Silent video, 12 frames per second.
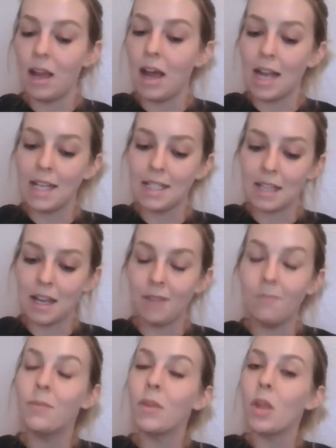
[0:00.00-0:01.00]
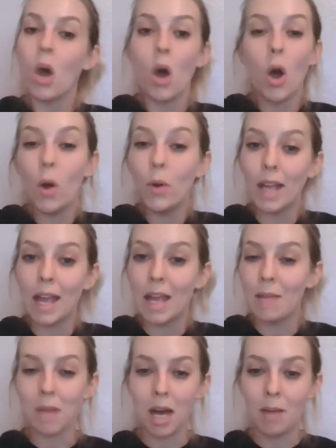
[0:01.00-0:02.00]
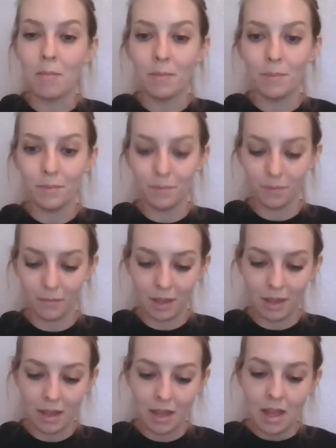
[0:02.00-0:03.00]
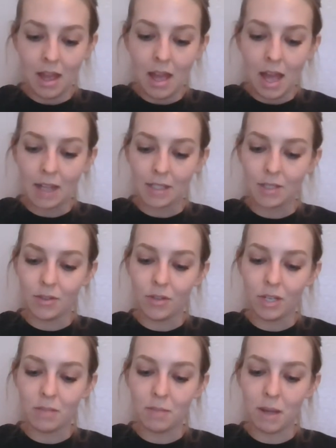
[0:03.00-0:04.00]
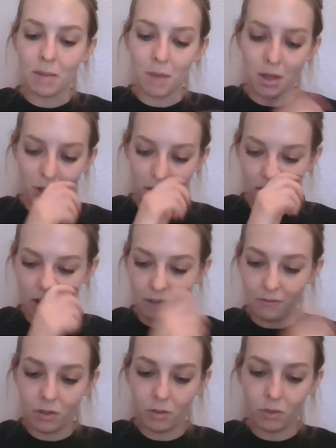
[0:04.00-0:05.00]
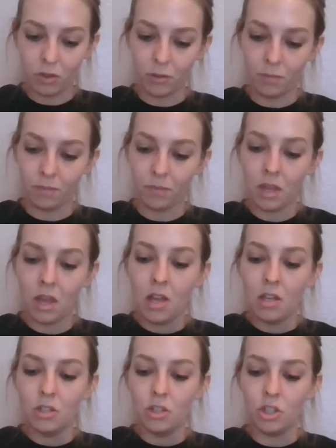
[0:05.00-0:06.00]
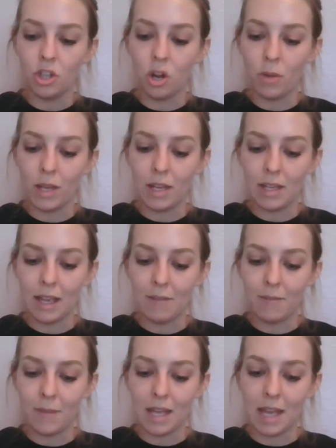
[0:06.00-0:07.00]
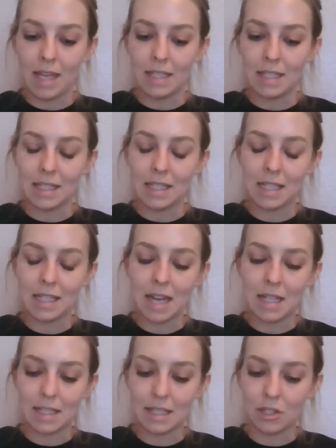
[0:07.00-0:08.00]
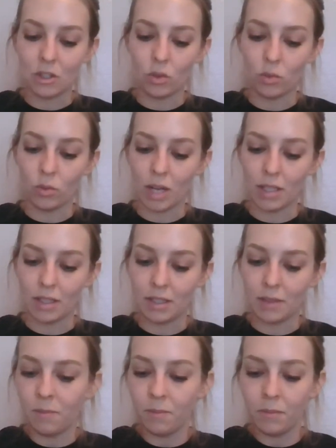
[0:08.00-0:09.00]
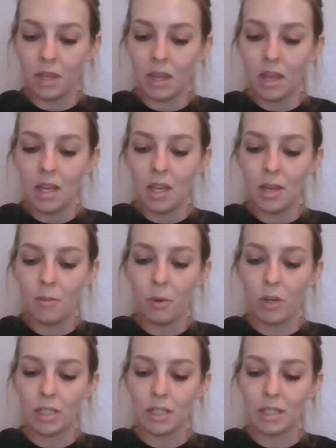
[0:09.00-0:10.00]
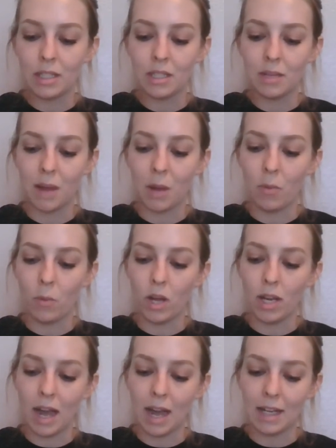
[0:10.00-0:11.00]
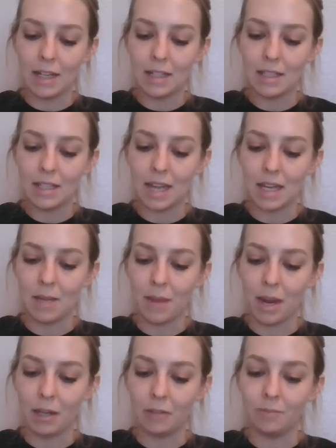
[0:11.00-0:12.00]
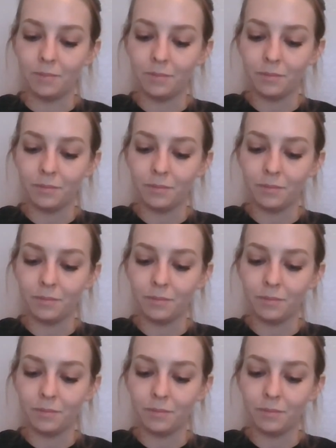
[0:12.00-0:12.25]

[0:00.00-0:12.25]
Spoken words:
I said, "Okay, Mom." As soon as my mother left the room, Joey gave me a disgusted grunt. He pointed to my one-eyed teddy bear.